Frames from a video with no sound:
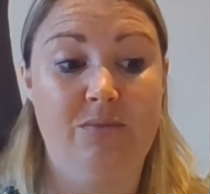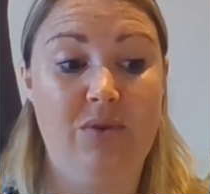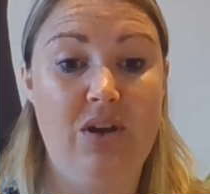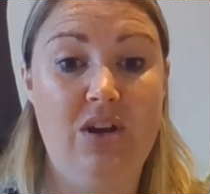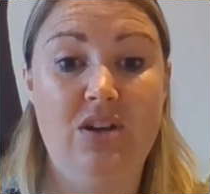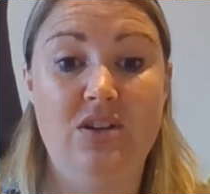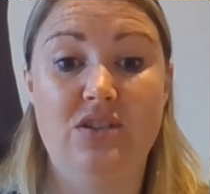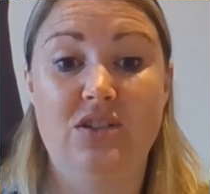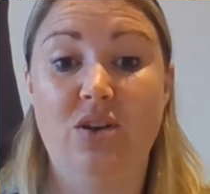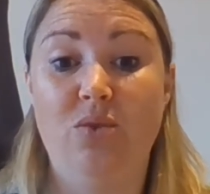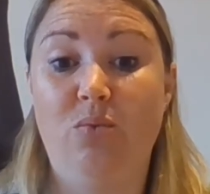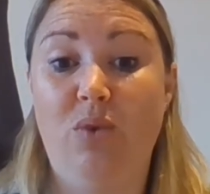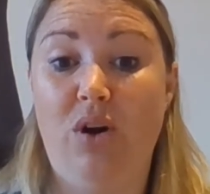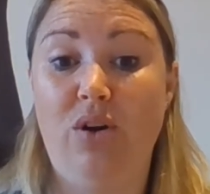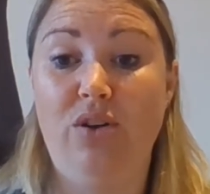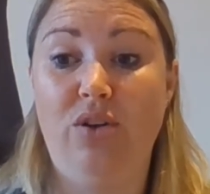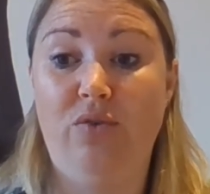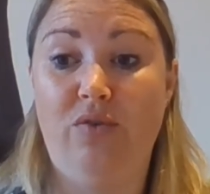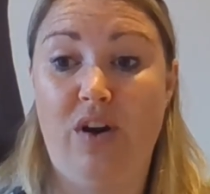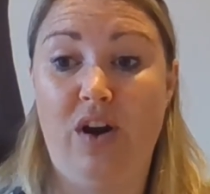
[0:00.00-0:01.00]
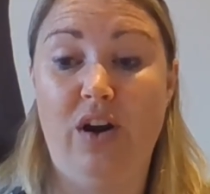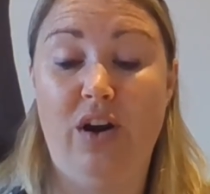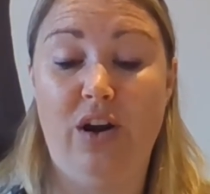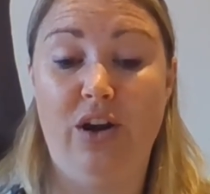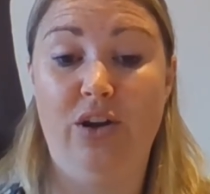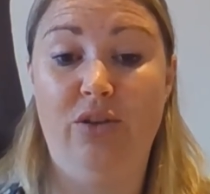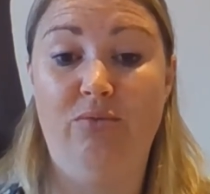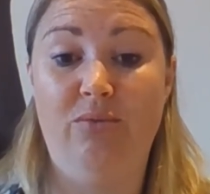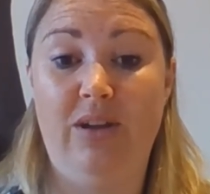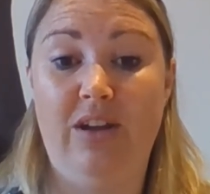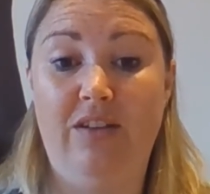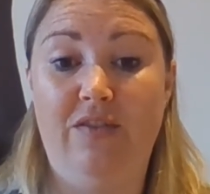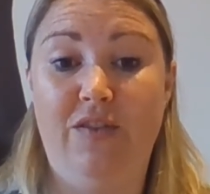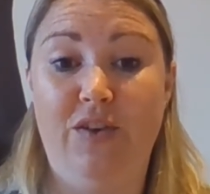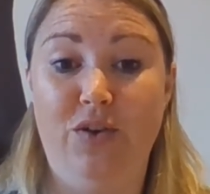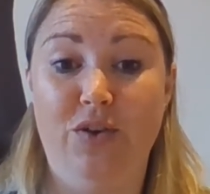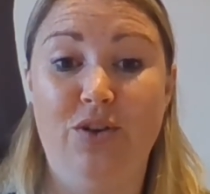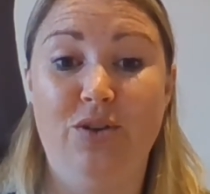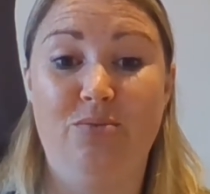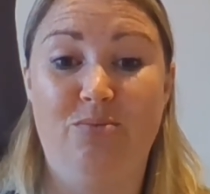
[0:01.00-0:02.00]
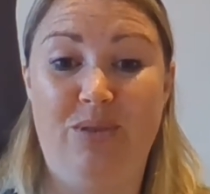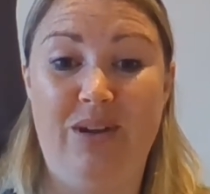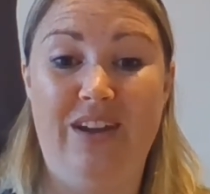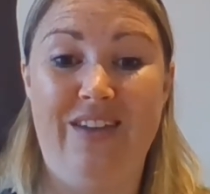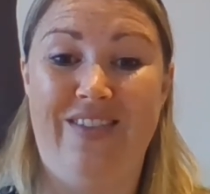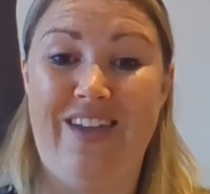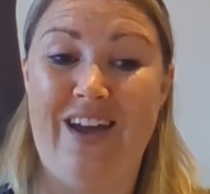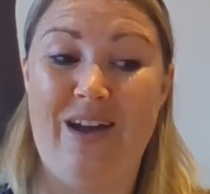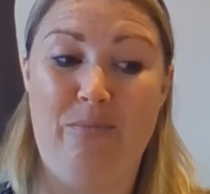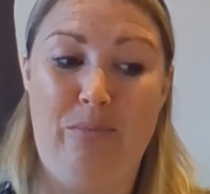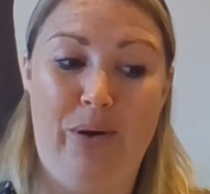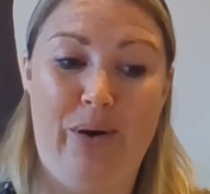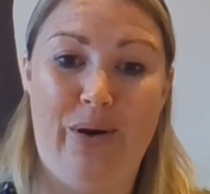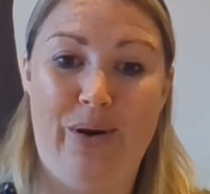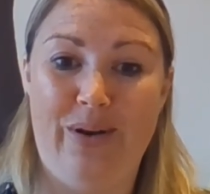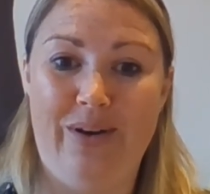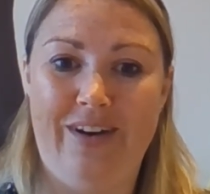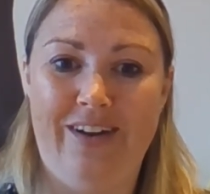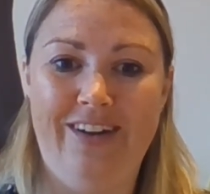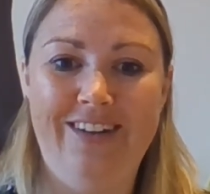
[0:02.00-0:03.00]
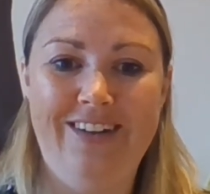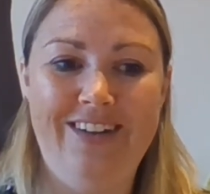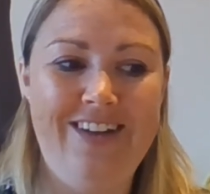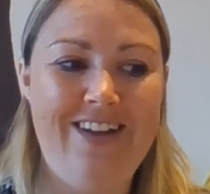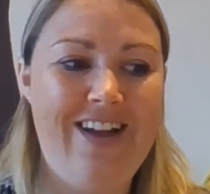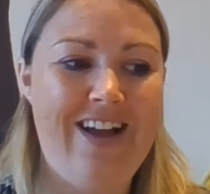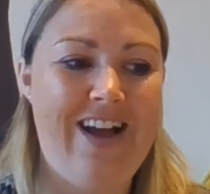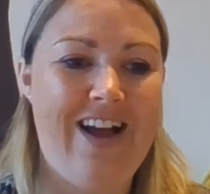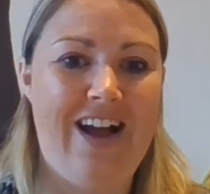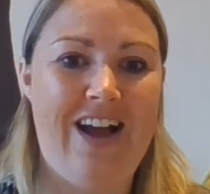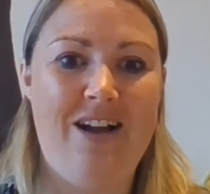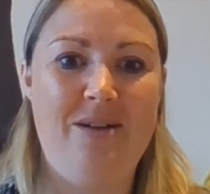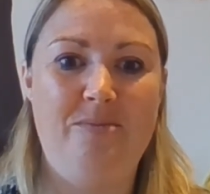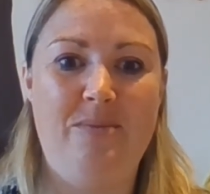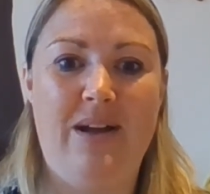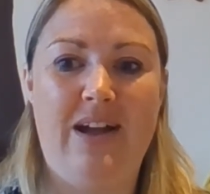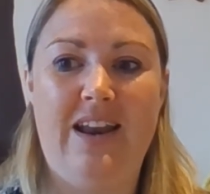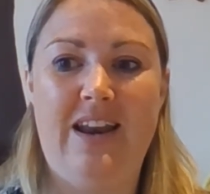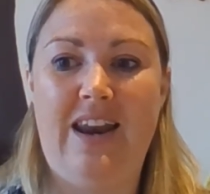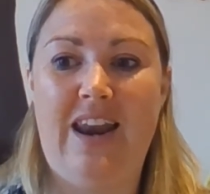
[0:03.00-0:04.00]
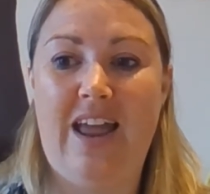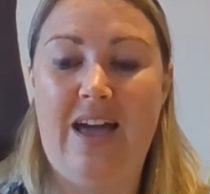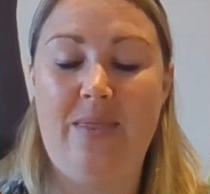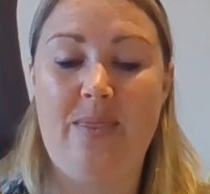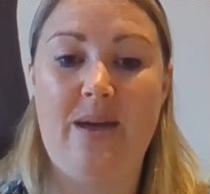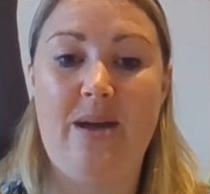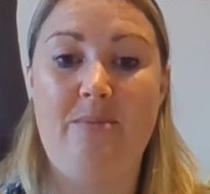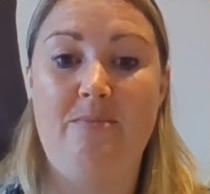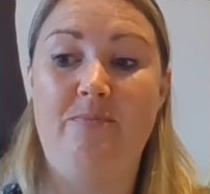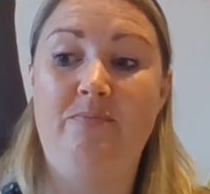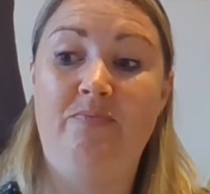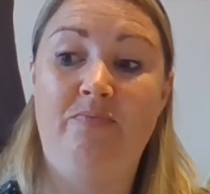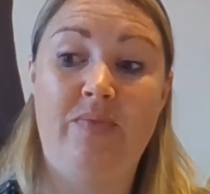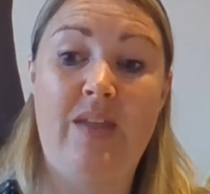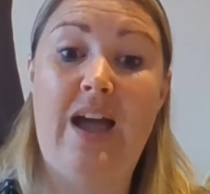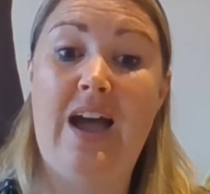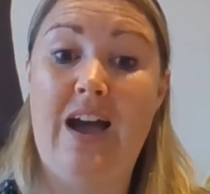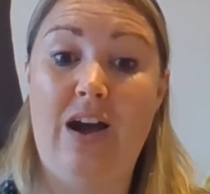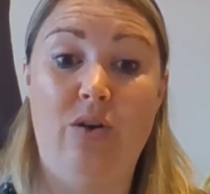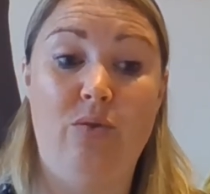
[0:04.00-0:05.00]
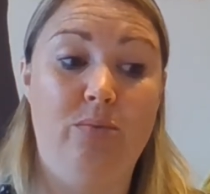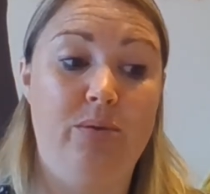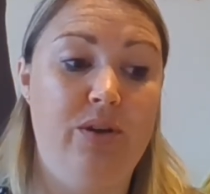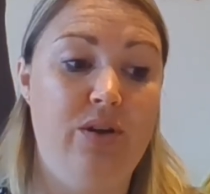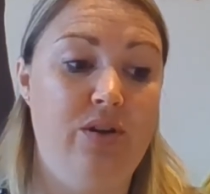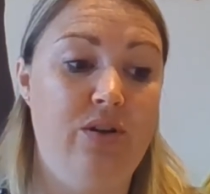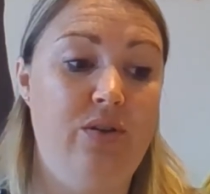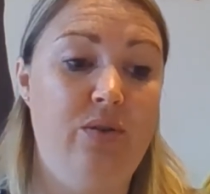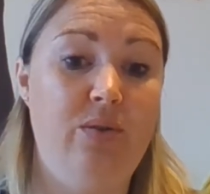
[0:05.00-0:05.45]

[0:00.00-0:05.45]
So while you're at home, if you could be their partner and let them help you